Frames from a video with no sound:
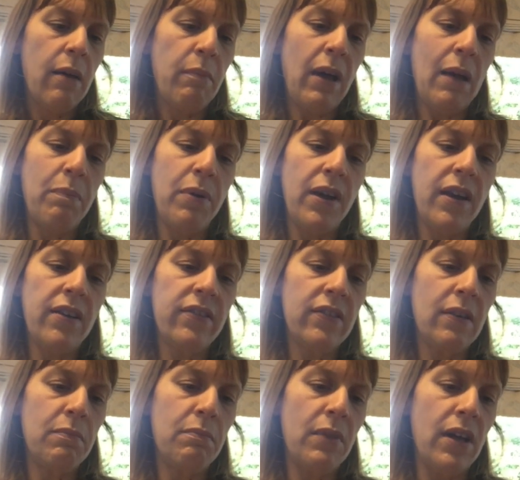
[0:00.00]
by
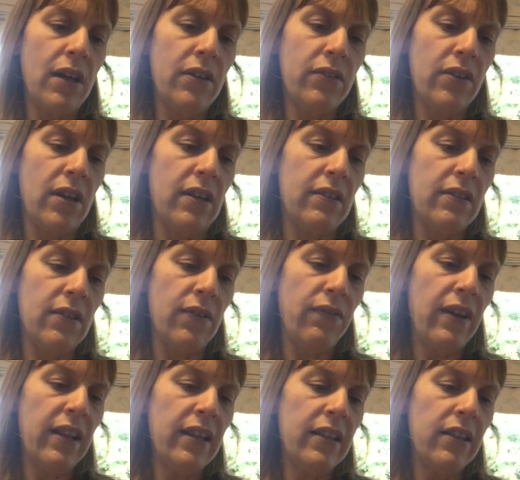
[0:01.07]
Persian merchants who
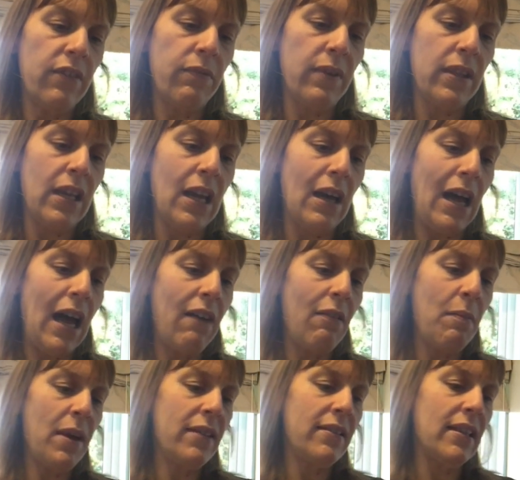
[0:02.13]
fell in love with the
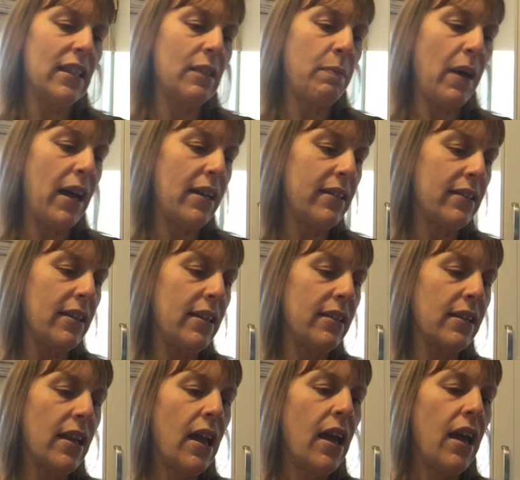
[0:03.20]
aromatic spices